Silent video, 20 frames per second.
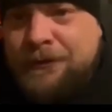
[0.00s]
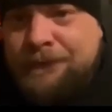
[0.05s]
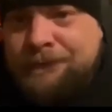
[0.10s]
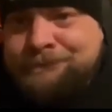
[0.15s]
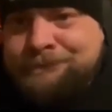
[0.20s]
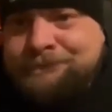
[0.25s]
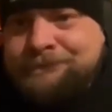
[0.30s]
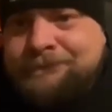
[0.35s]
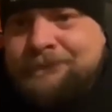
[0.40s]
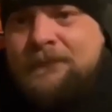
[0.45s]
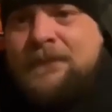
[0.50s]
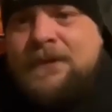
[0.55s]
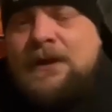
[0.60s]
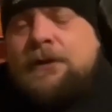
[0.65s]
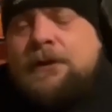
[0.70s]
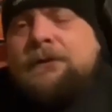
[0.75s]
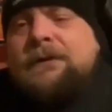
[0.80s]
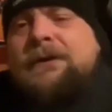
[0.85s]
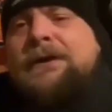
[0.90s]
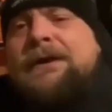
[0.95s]
It used to be
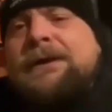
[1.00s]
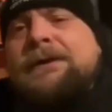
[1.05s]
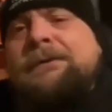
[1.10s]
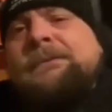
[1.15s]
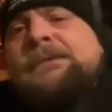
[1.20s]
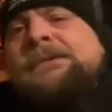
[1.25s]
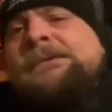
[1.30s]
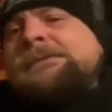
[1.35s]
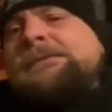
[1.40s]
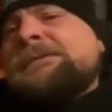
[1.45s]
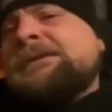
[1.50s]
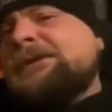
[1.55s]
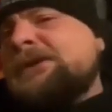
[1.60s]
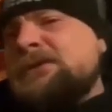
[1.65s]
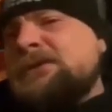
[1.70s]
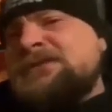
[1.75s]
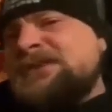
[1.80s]
called 23 and Fun,